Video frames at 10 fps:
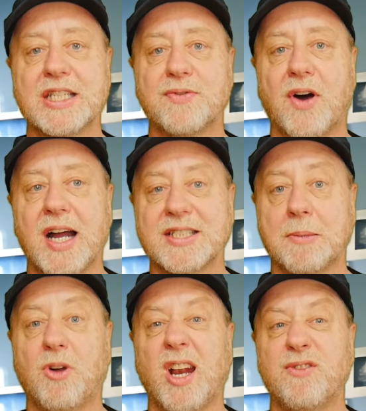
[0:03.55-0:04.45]
is via
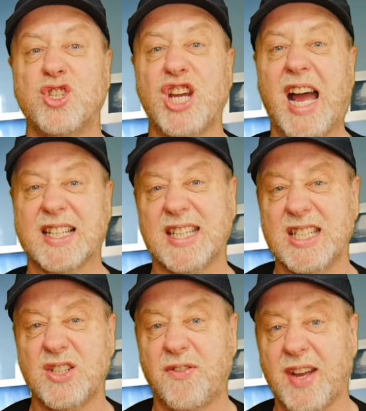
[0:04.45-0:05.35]
some kind of chat
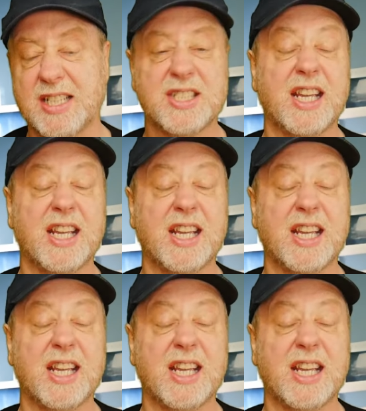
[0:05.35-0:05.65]
interface.